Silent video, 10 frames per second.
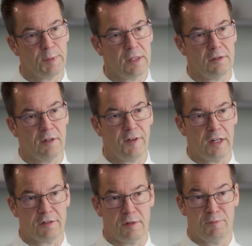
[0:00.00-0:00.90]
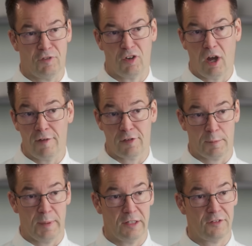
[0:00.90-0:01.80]
because it affects the driver's
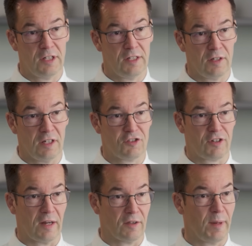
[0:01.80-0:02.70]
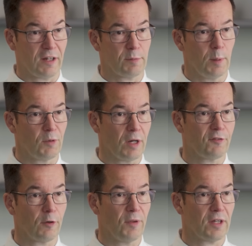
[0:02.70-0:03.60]
ability to extract the maximum grip
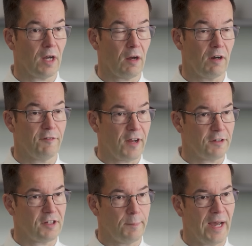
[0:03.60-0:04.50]
from the car, it affects their